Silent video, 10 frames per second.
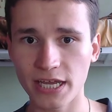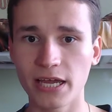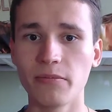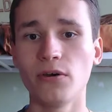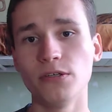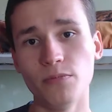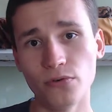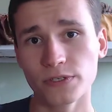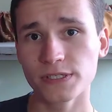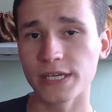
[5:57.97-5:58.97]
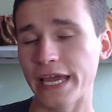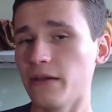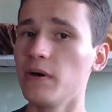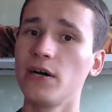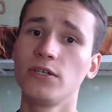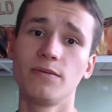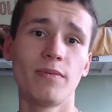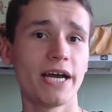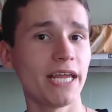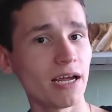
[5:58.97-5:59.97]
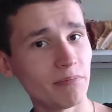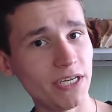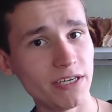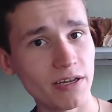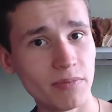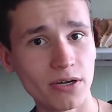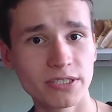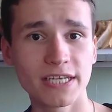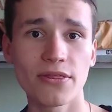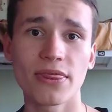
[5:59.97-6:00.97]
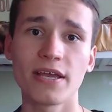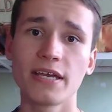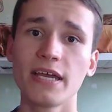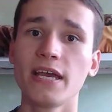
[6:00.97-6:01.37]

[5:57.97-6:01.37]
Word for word: about books, about my opinion about something.